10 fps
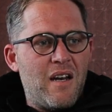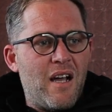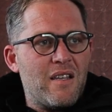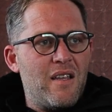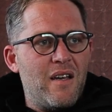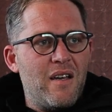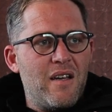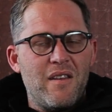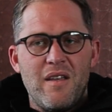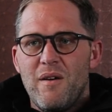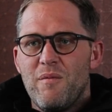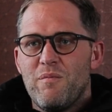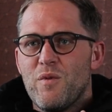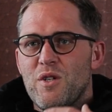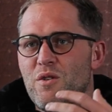like the
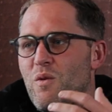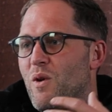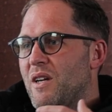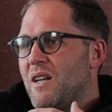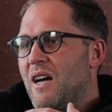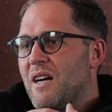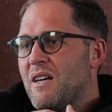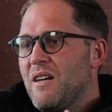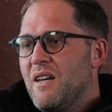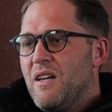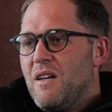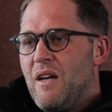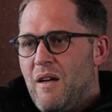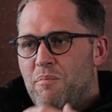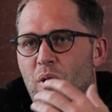what do you call it, like
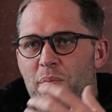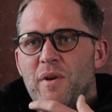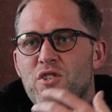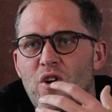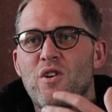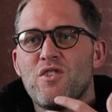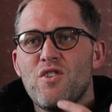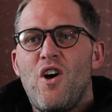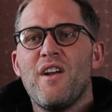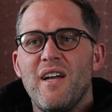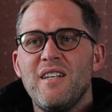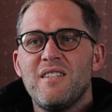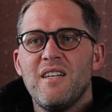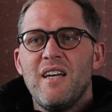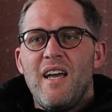a proper chance on
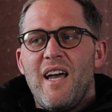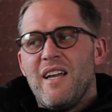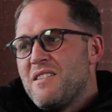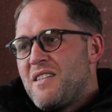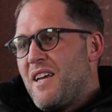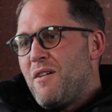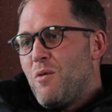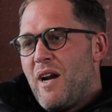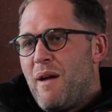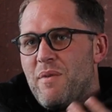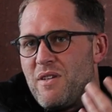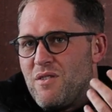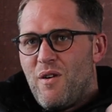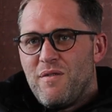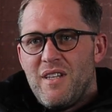it, and see what
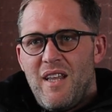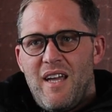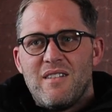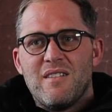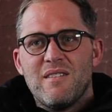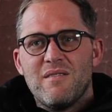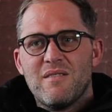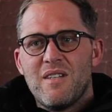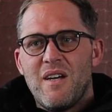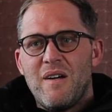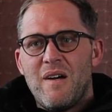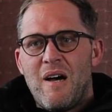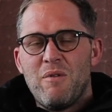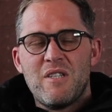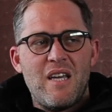happens after that. So
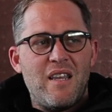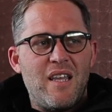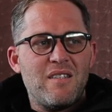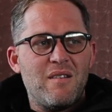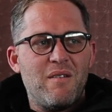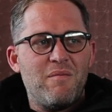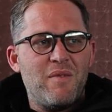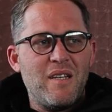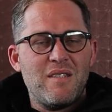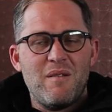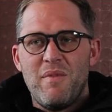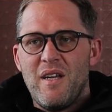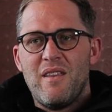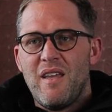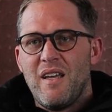I would say that's the
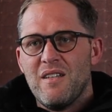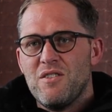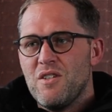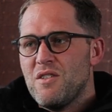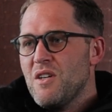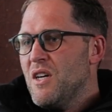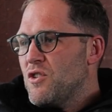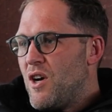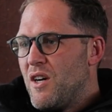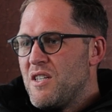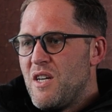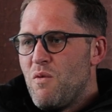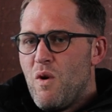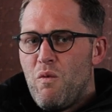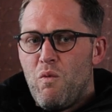big thing, is just try to
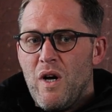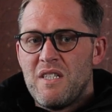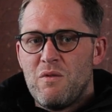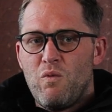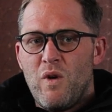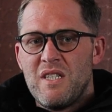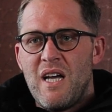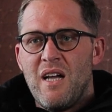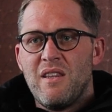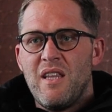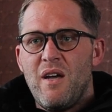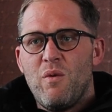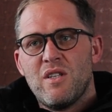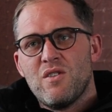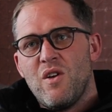see what's out there,
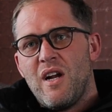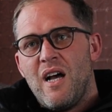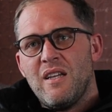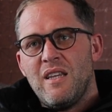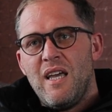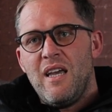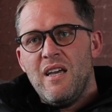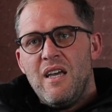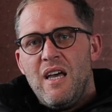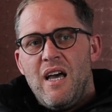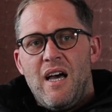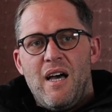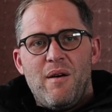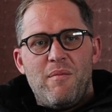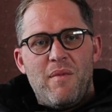what's not out there,
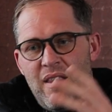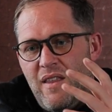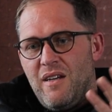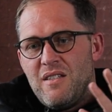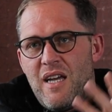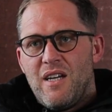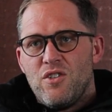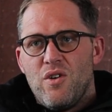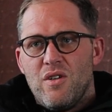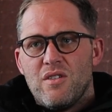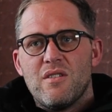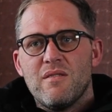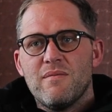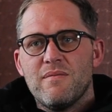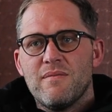and then take a chance.